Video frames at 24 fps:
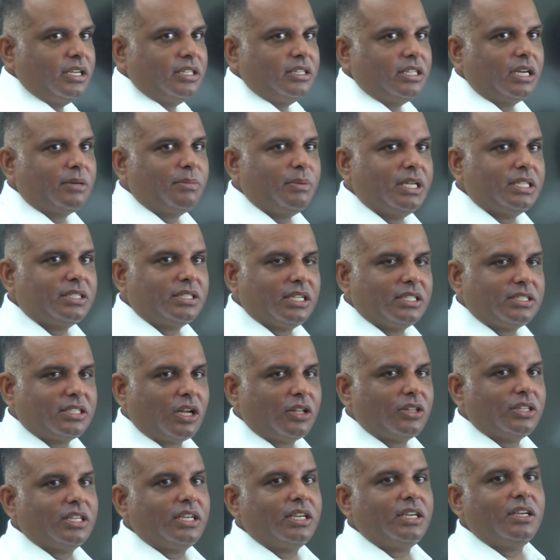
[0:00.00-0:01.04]
That means it's
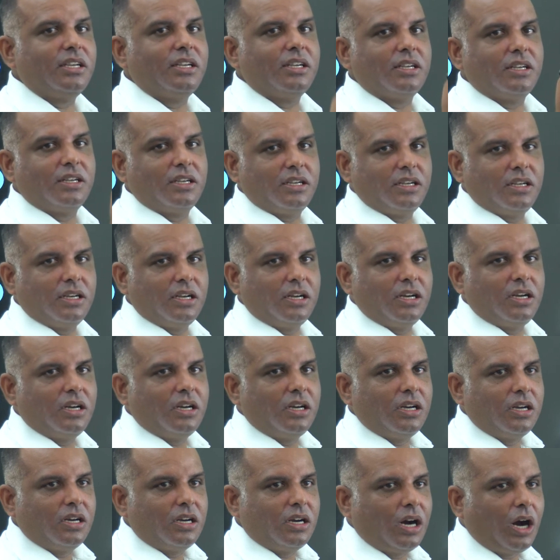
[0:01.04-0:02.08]
on the
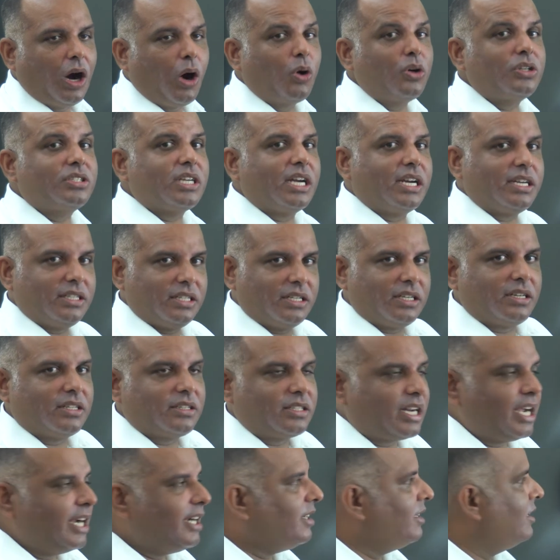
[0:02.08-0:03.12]
outside the earth,
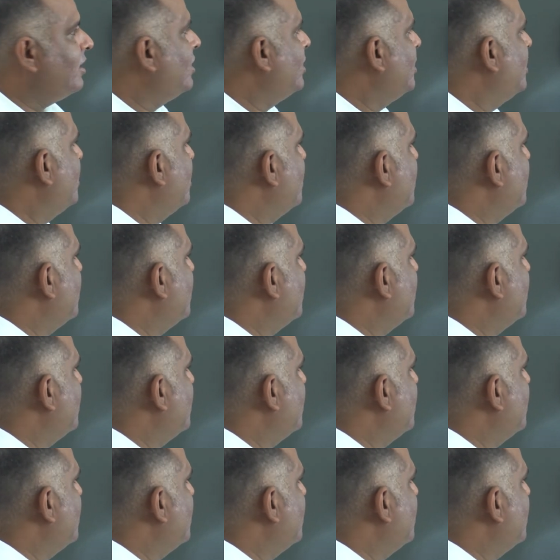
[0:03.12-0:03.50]
right?